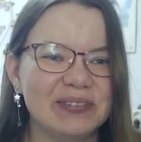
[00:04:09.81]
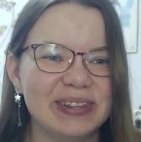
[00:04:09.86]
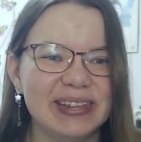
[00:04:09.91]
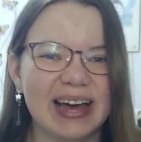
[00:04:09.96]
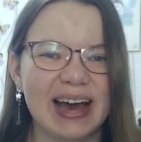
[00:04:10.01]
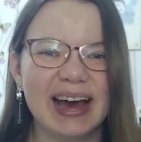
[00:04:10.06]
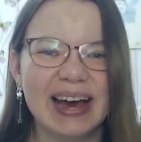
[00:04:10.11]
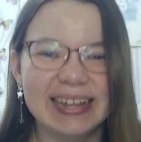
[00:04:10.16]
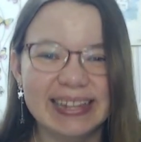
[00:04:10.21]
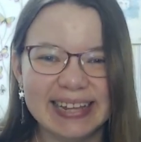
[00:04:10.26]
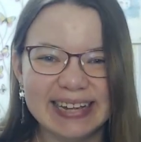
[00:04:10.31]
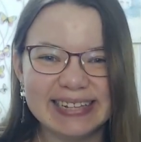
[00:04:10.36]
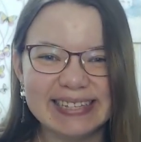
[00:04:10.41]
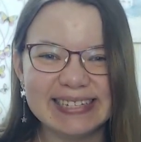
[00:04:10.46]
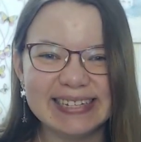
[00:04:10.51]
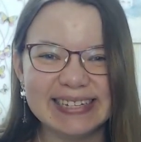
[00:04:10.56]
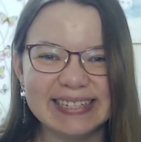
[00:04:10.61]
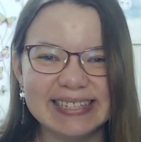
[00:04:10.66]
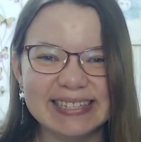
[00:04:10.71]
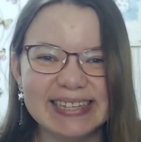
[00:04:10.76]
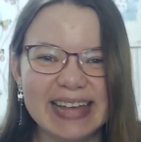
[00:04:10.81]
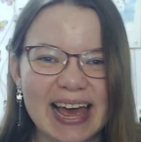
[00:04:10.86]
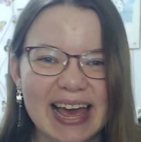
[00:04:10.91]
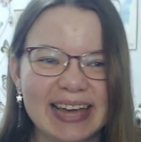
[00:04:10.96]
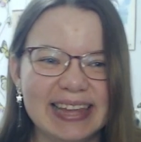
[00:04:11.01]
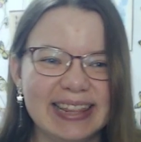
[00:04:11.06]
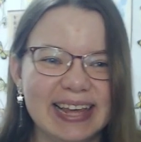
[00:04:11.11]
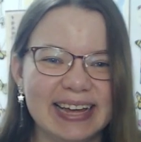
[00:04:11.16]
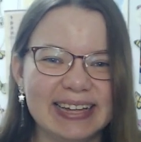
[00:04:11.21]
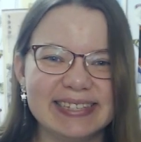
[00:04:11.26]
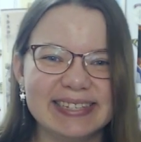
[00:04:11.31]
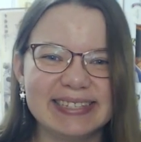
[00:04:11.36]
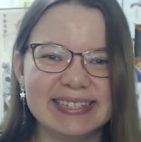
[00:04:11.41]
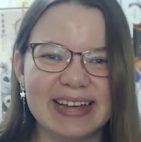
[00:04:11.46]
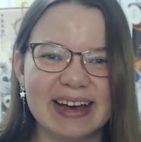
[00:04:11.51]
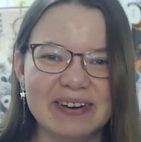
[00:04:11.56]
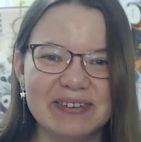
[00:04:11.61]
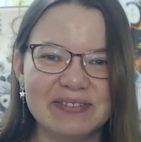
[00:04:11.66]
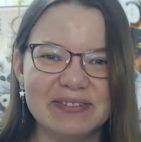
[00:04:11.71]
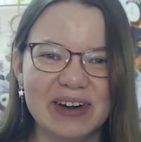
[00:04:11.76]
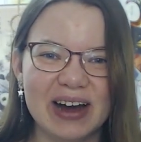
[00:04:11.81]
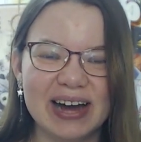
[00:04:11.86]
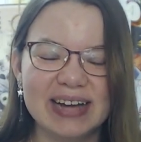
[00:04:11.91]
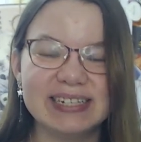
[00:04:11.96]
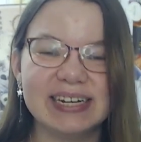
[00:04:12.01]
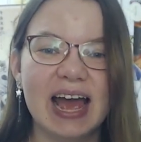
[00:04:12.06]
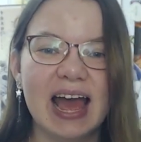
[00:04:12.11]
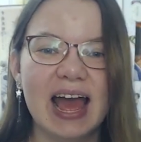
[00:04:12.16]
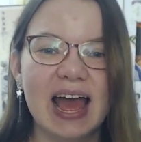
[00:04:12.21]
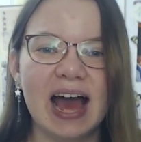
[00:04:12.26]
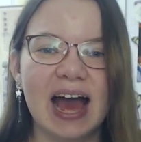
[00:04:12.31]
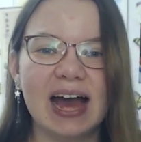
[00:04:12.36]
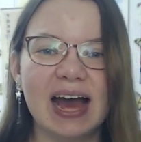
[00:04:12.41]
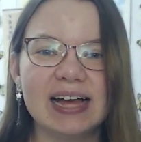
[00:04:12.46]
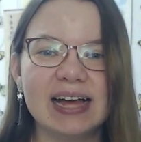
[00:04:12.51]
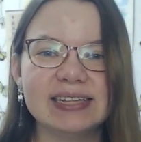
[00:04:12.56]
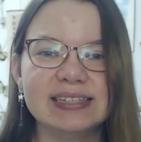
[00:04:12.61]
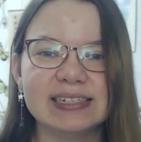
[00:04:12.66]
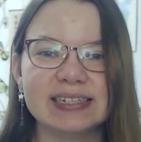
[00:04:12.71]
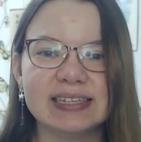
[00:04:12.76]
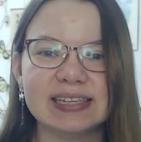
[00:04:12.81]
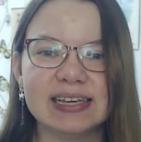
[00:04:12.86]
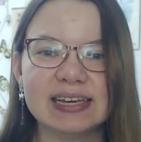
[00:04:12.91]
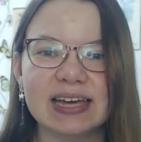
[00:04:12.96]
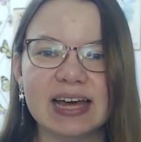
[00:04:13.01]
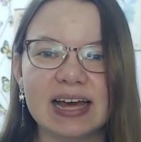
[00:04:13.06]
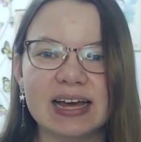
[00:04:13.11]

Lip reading: That's insane, that's so much, and he